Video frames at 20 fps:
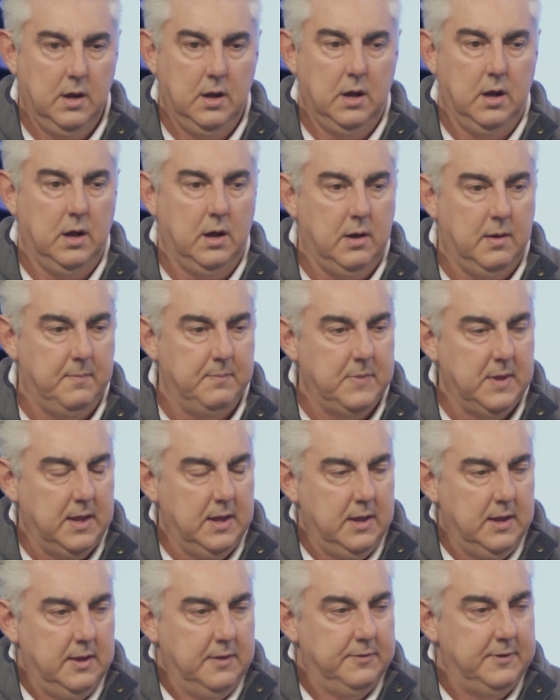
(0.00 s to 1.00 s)
Um,
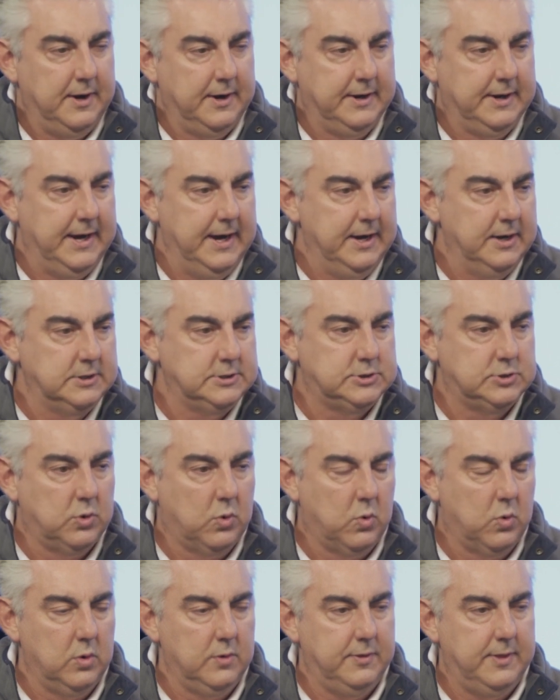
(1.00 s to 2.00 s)
they're geared
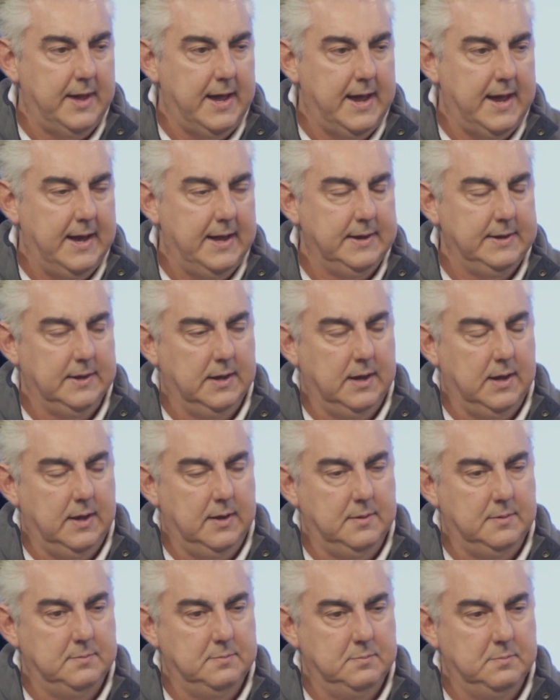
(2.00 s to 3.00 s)
toward that
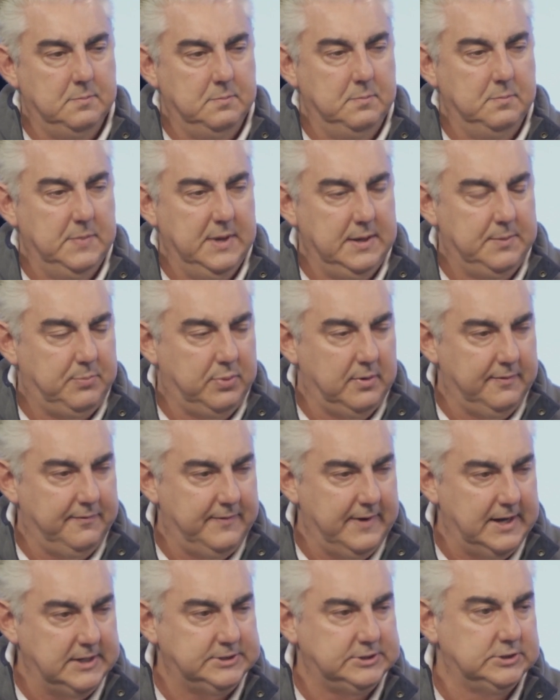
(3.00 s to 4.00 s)
uh,
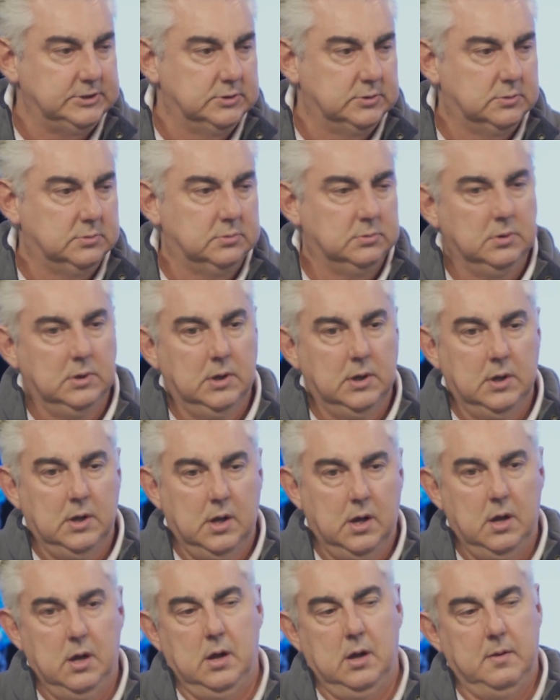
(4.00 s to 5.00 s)
mid-professional,
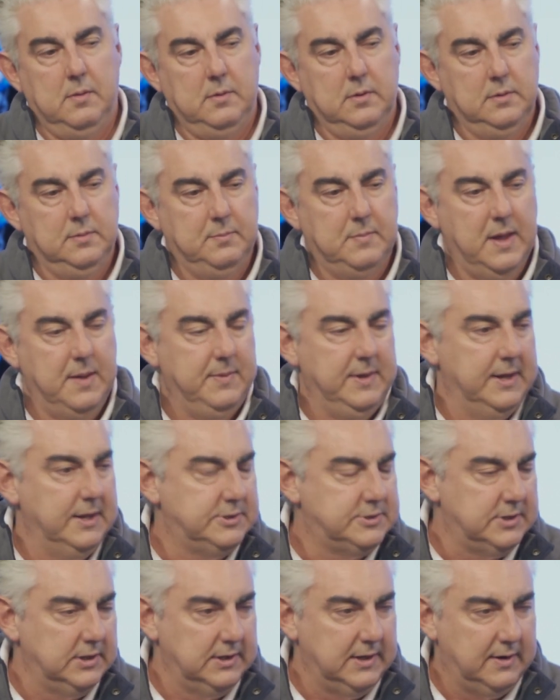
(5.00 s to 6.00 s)
maybe
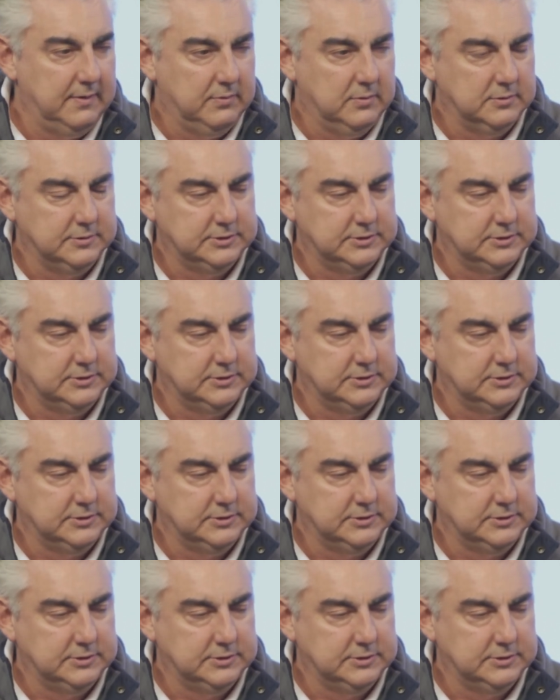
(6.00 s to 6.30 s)
entry-level